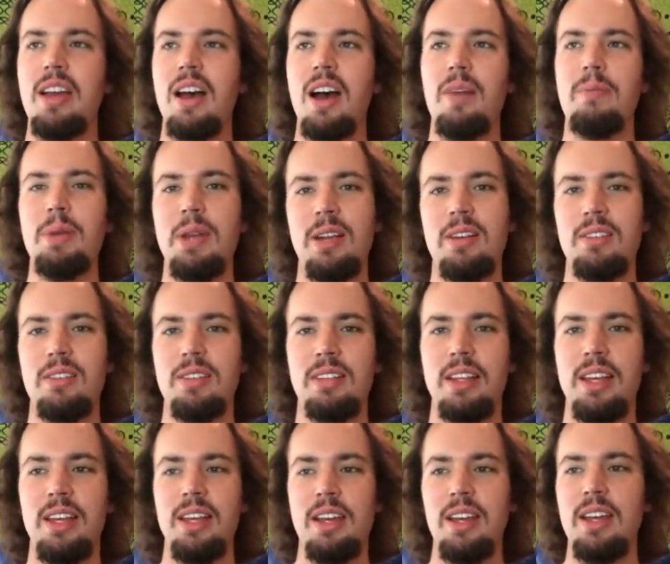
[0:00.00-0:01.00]

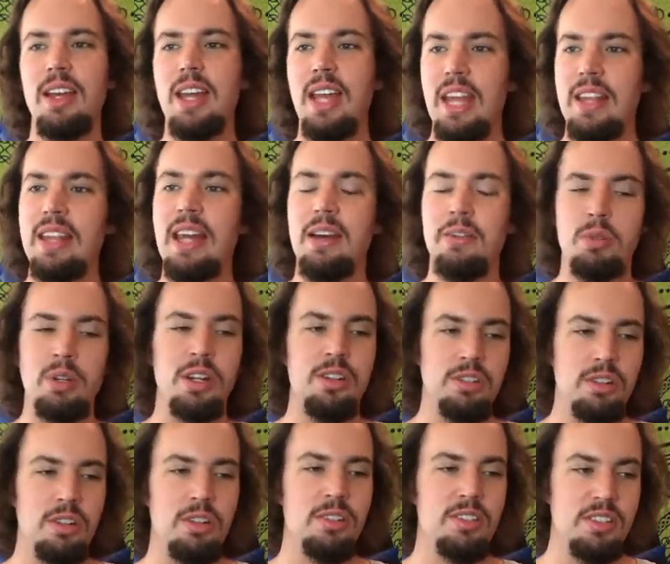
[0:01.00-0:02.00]
Apparently, and that would in
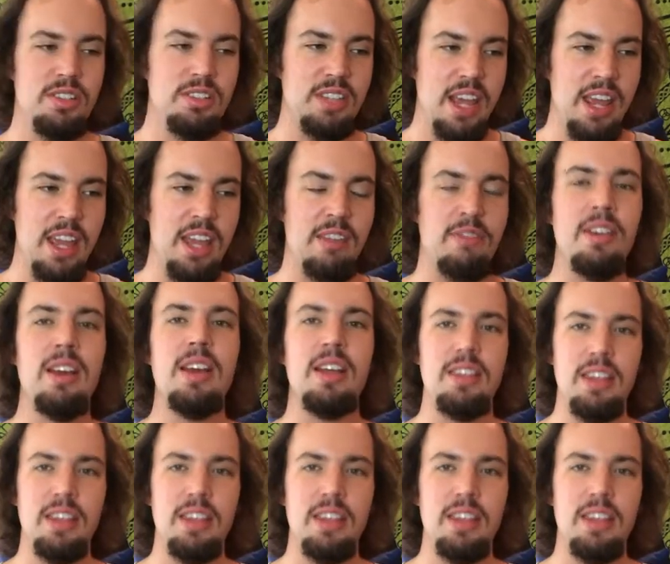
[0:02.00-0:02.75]
turn save